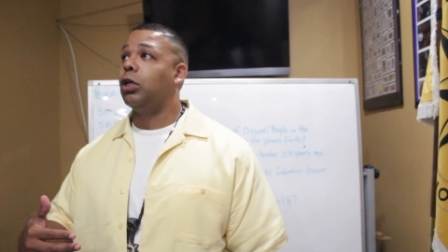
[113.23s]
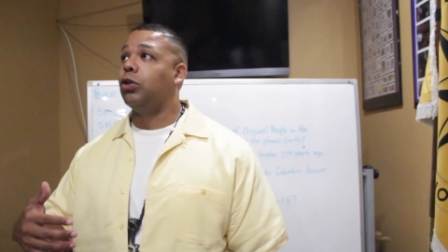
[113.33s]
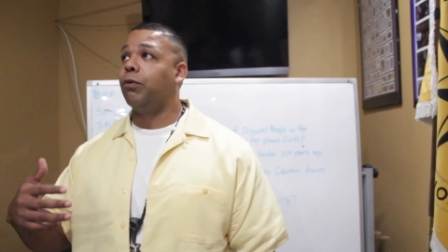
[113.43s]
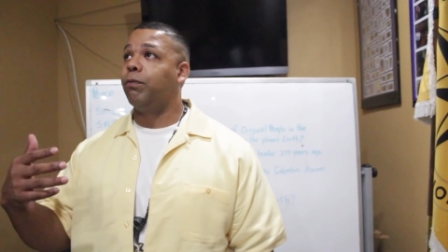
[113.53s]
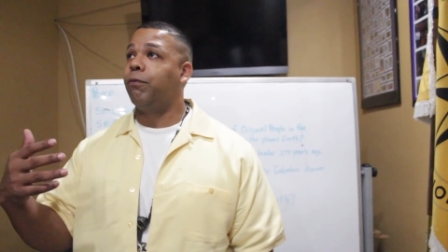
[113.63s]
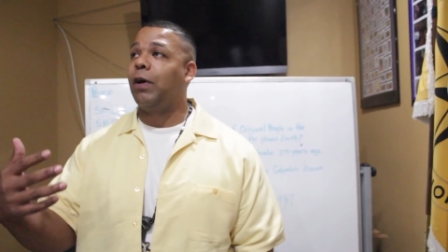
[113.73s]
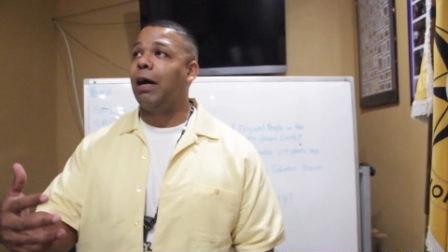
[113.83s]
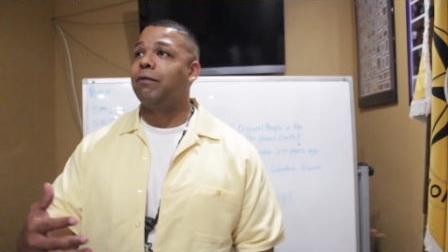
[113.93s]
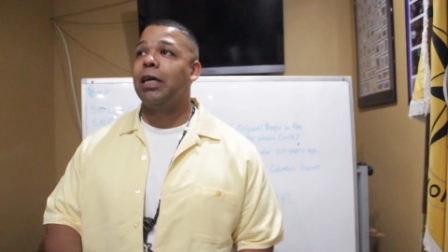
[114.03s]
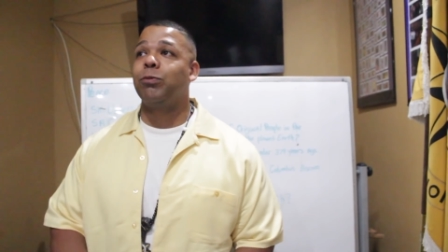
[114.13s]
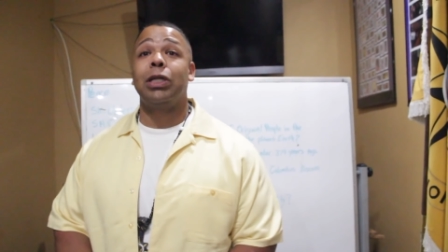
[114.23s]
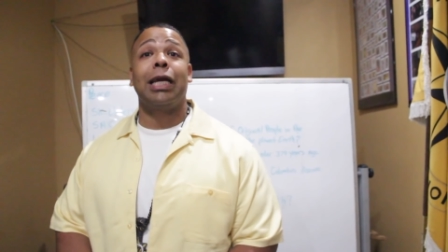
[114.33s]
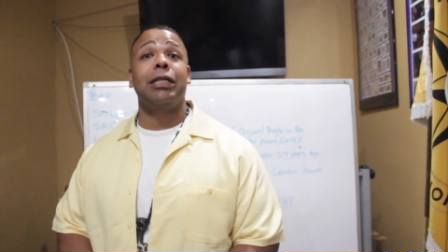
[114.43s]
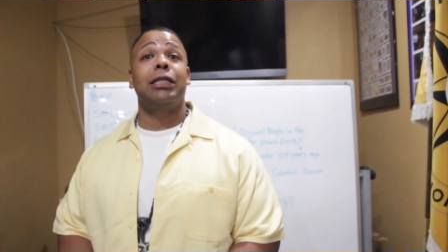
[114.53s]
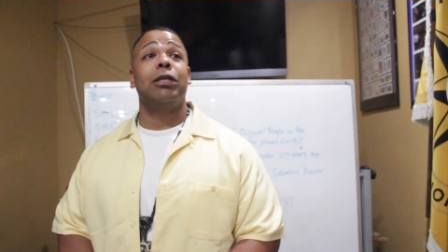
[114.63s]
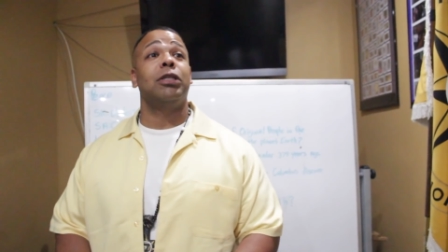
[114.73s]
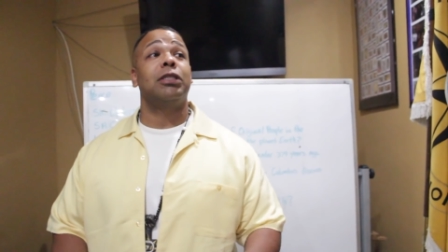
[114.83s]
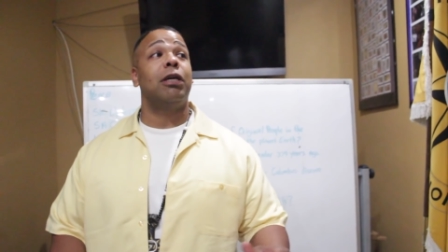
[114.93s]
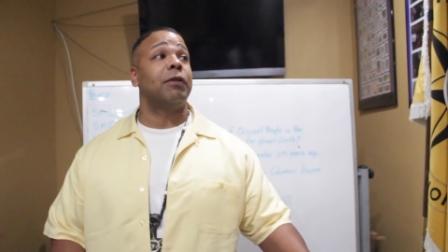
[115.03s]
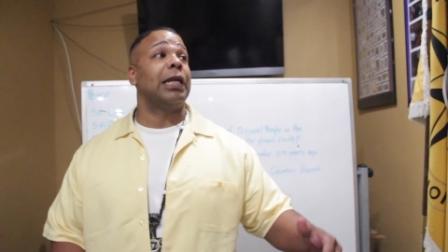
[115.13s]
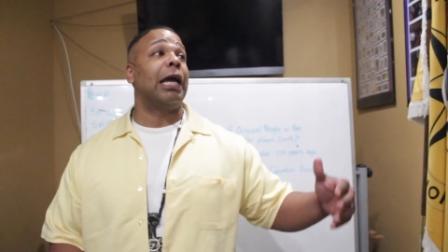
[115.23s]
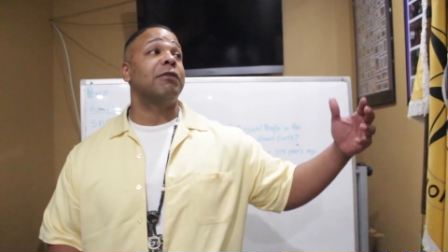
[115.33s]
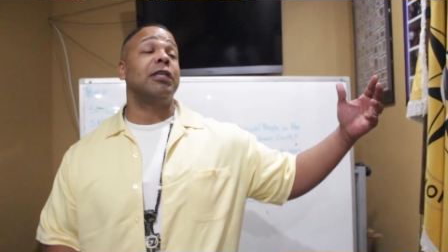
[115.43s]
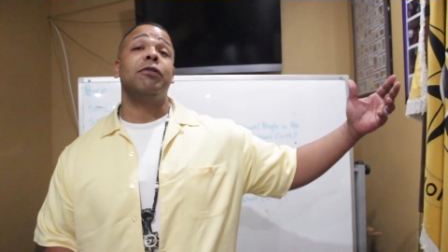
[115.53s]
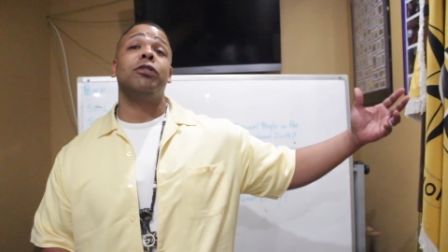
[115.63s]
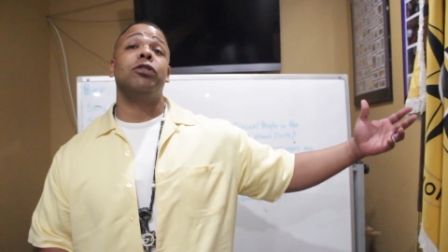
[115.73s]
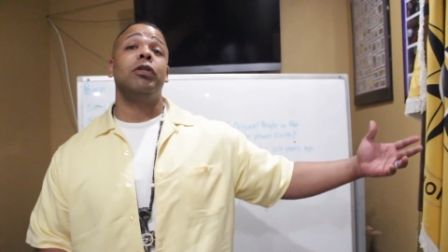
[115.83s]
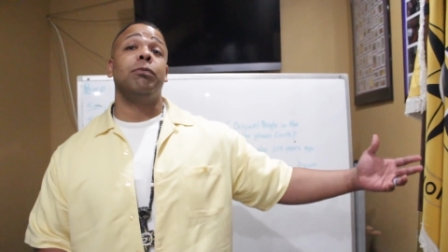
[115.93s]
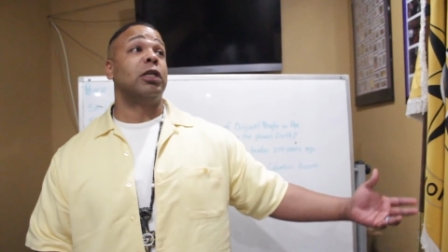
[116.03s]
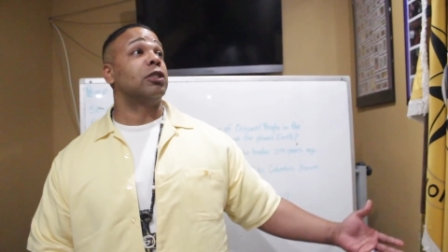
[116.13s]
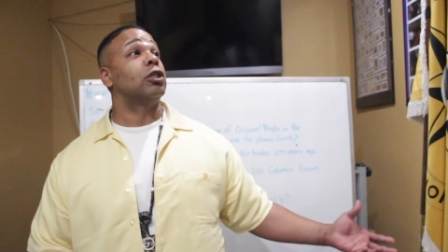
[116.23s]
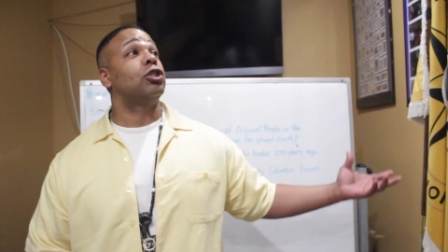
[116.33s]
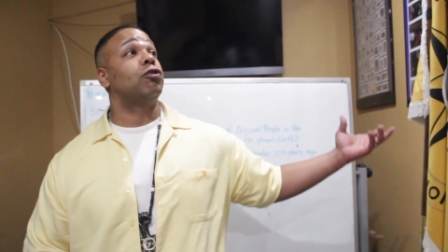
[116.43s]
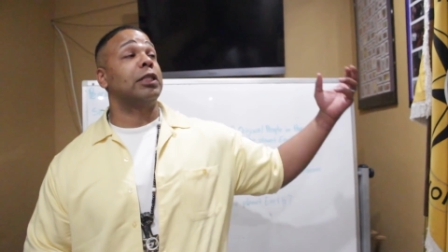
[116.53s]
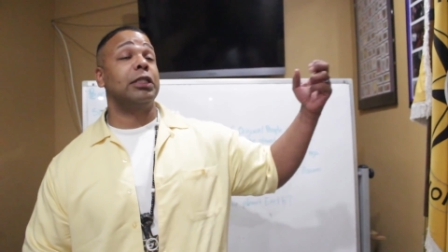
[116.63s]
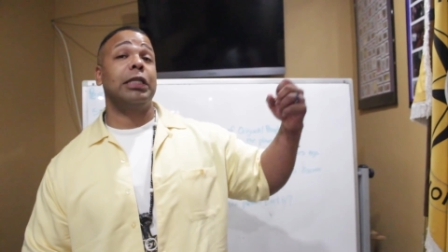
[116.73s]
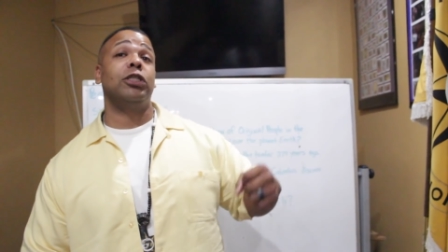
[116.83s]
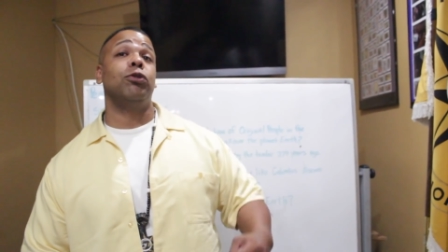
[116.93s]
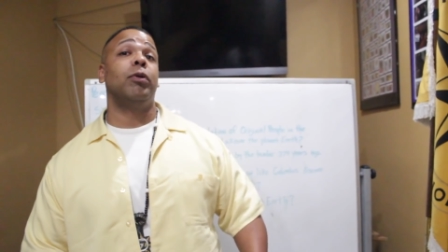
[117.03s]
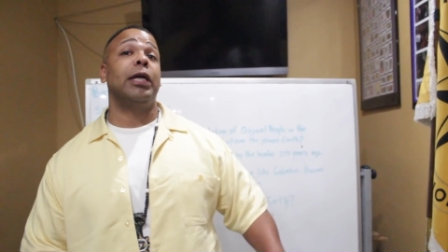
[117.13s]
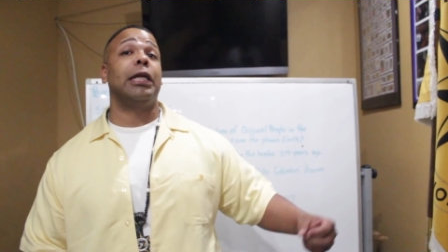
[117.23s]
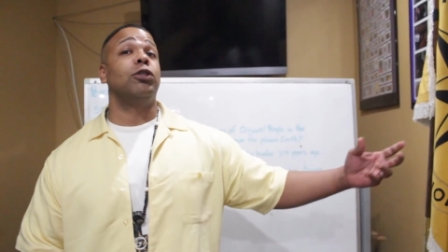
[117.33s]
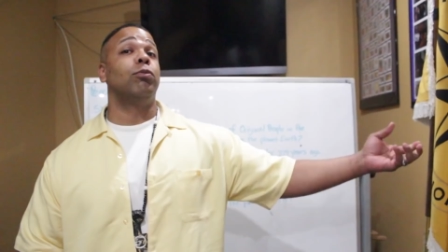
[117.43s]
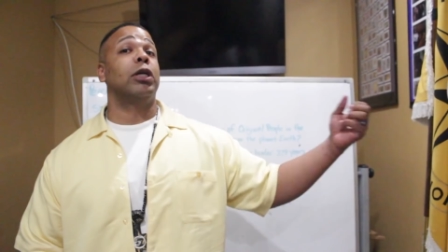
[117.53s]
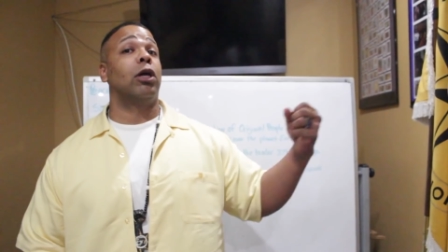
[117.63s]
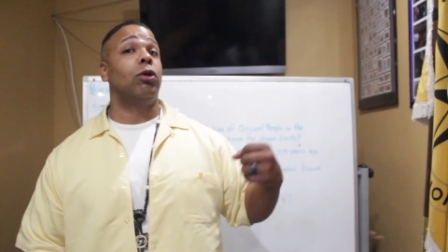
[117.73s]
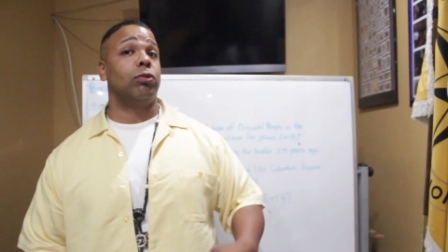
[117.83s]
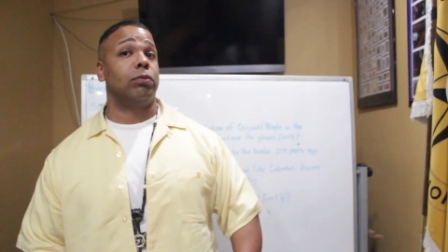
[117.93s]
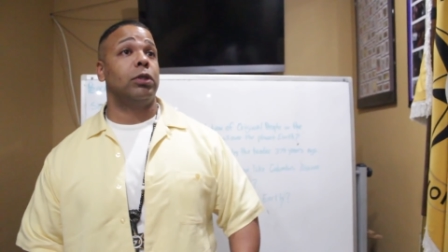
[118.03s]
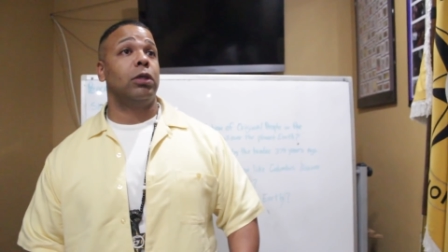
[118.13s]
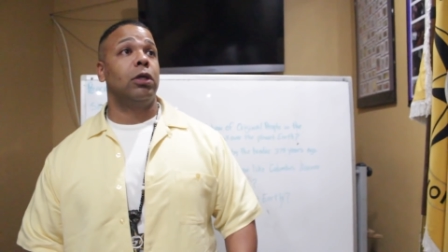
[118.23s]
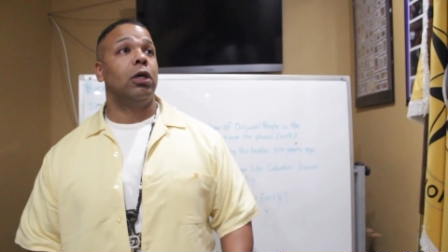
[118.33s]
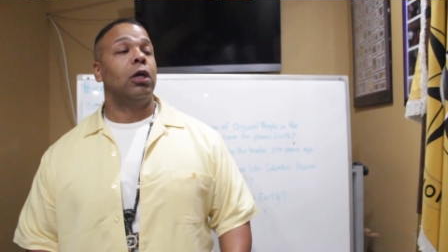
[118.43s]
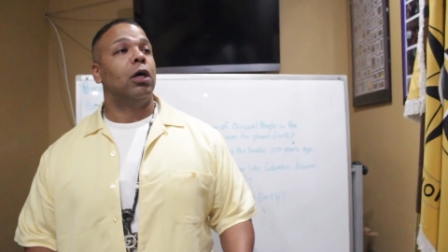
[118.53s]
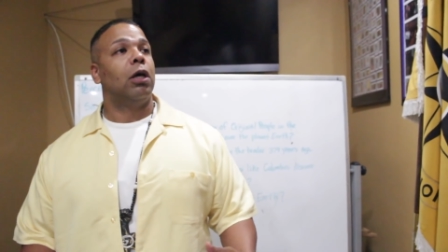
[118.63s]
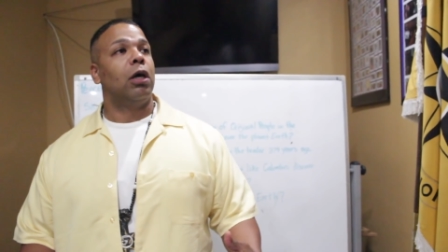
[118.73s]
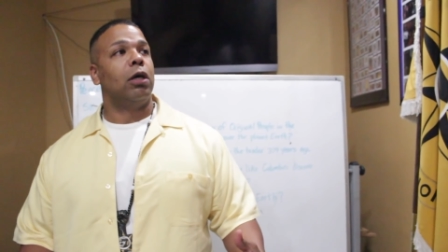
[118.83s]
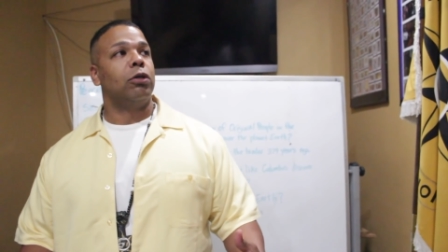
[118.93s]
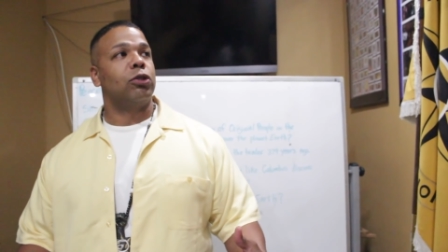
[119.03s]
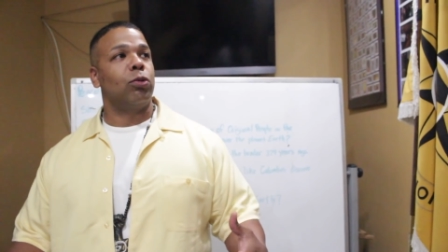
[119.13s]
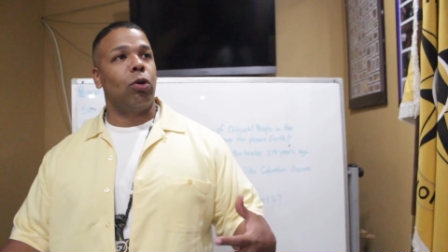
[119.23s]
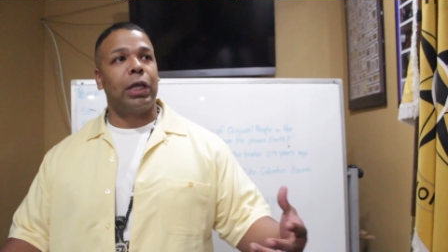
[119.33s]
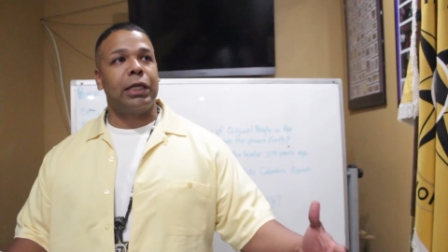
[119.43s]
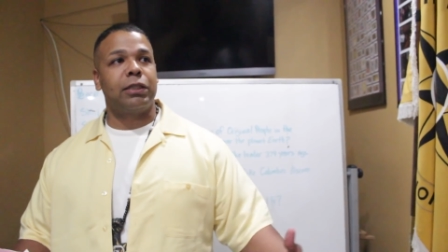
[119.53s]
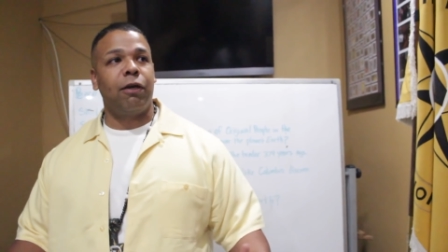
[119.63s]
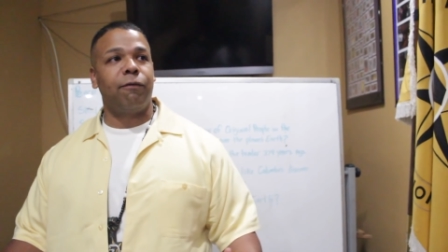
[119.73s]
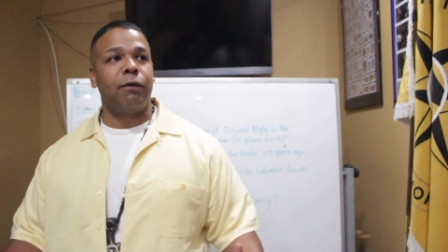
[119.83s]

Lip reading: you're 5 times more likely to kill yourself than an adversary in the street because of the stresses that you bear, that you bring home. So with all that stuff.